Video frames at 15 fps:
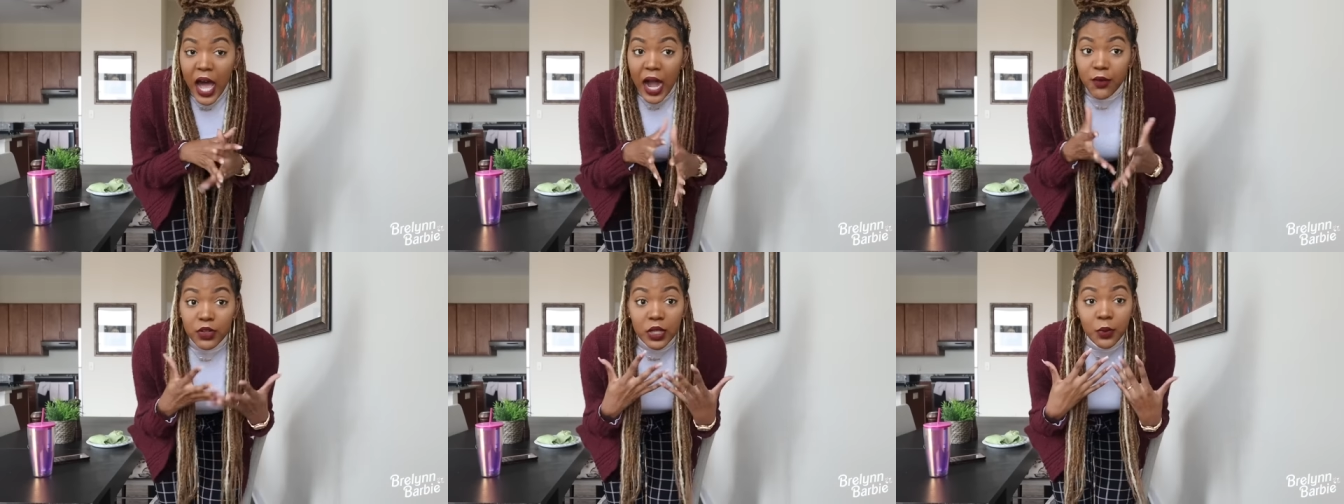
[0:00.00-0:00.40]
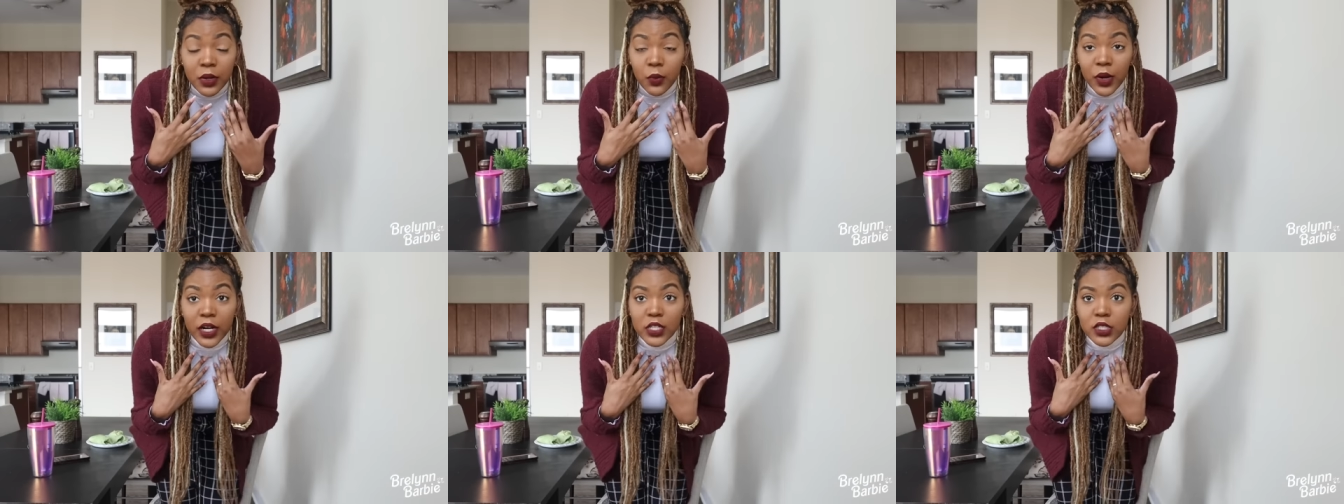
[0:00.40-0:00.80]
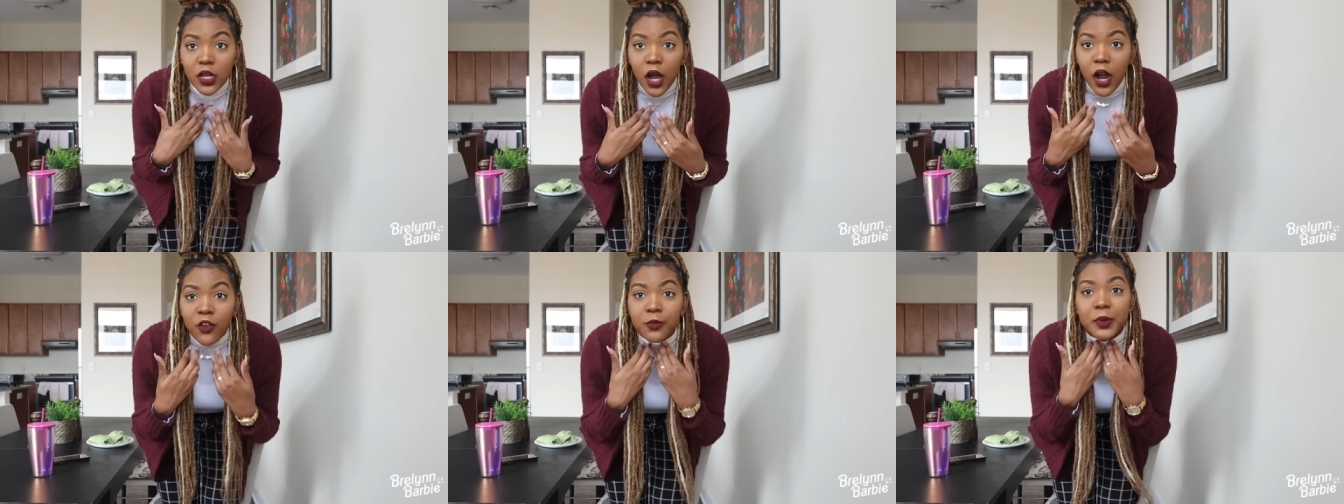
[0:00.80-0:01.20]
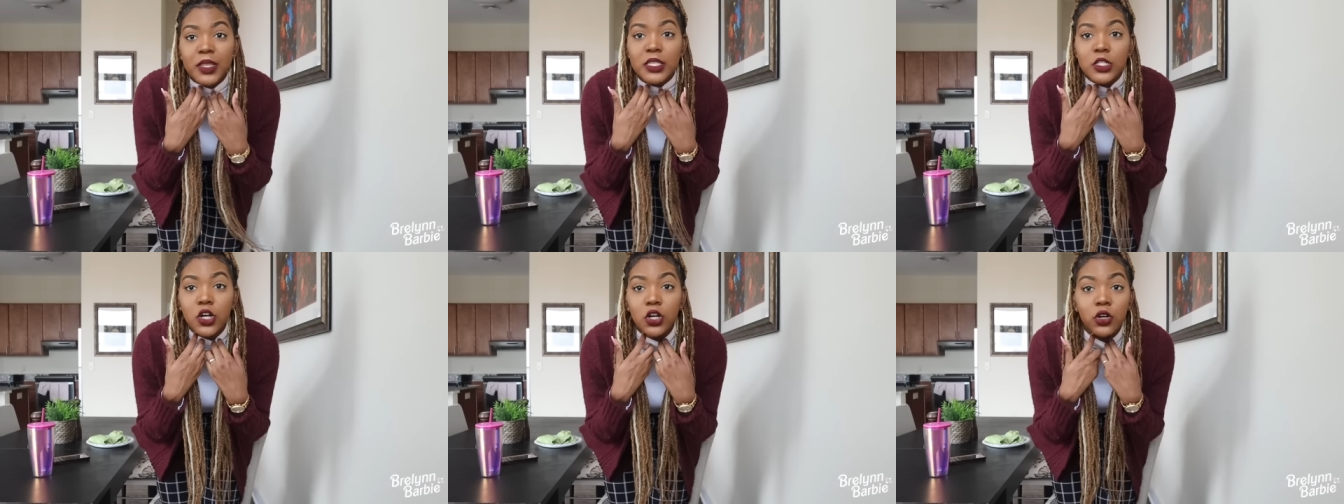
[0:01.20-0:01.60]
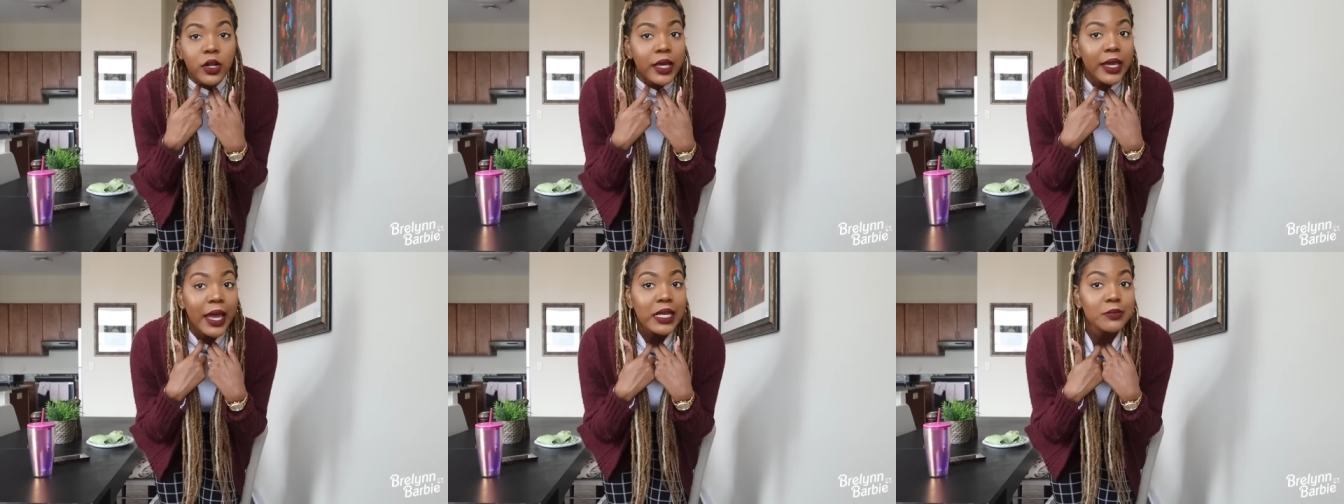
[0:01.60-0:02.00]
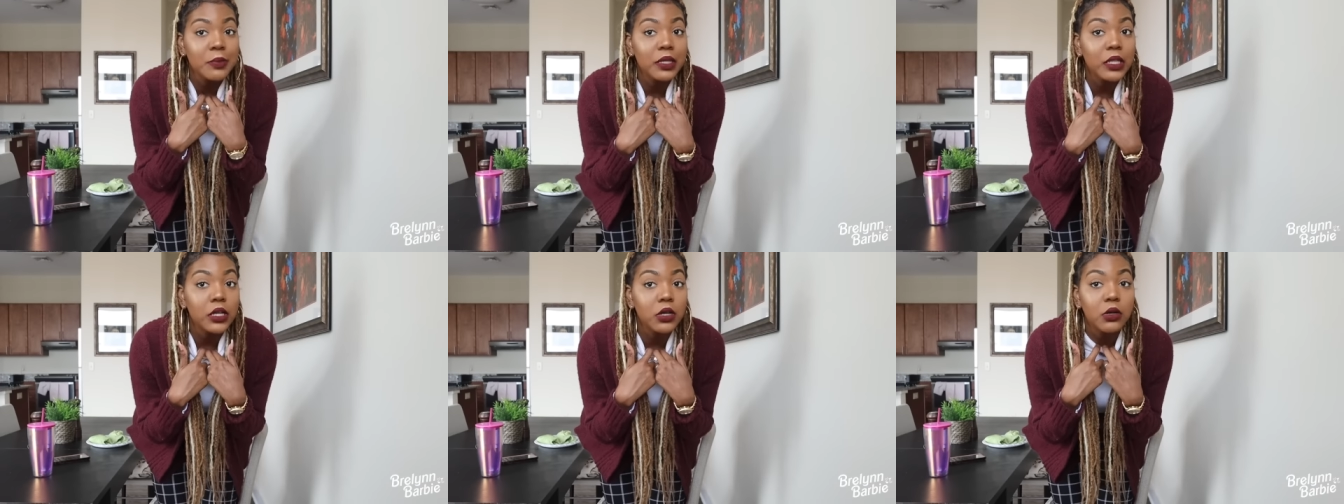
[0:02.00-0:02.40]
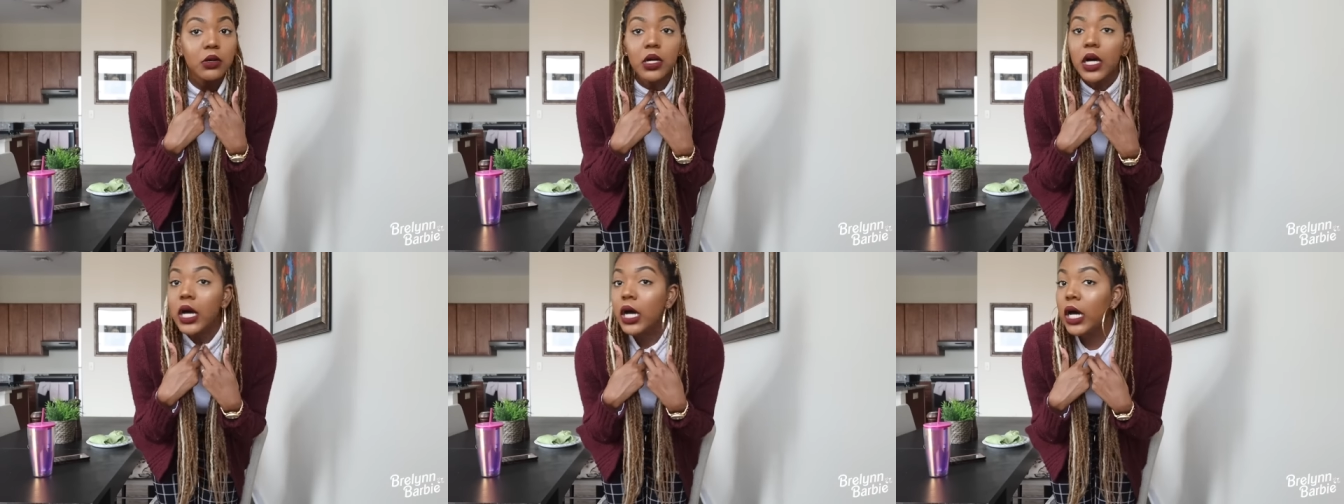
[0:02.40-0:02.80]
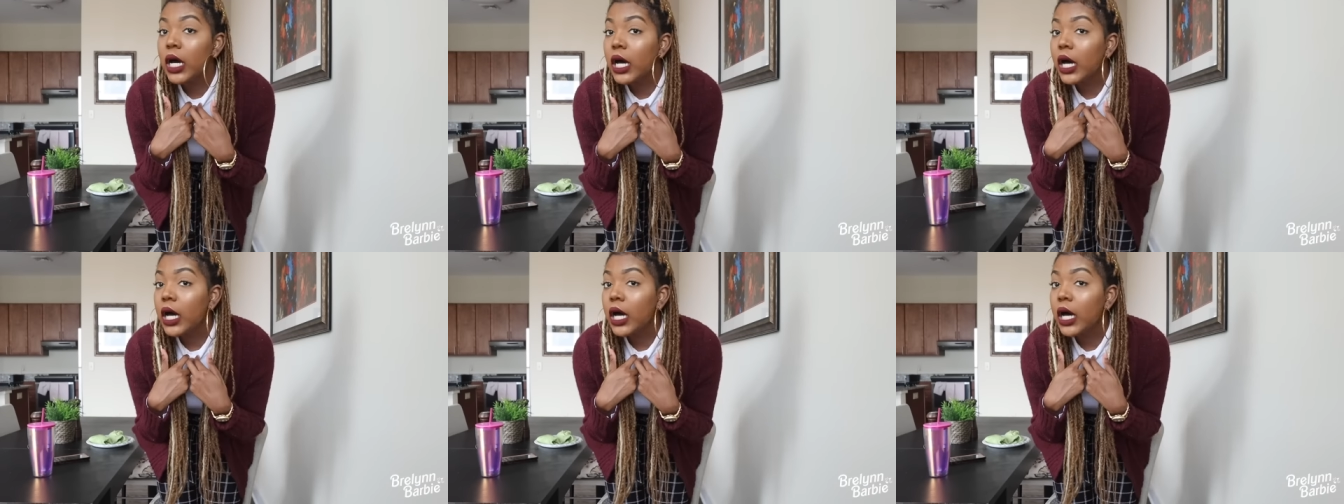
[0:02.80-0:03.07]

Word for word: I really wanna wear a scarf, but this turtleneck has me a little,